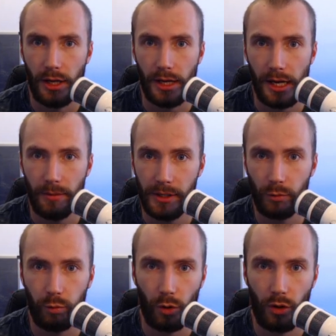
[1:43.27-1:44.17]
Um, it's
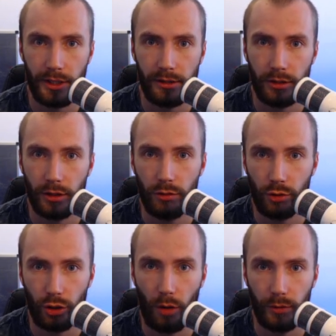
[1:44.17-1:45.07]
warning to
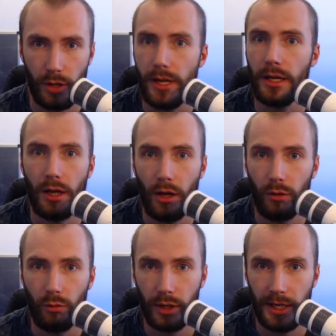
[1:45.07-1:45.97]
stop doing
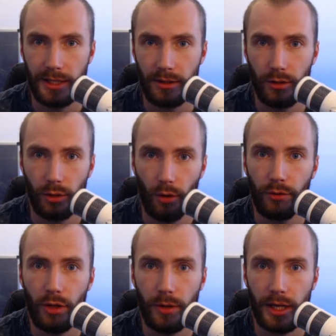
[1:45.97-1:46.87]
what it is that you're
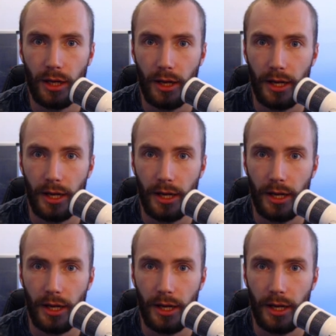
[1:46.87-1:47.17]
doing,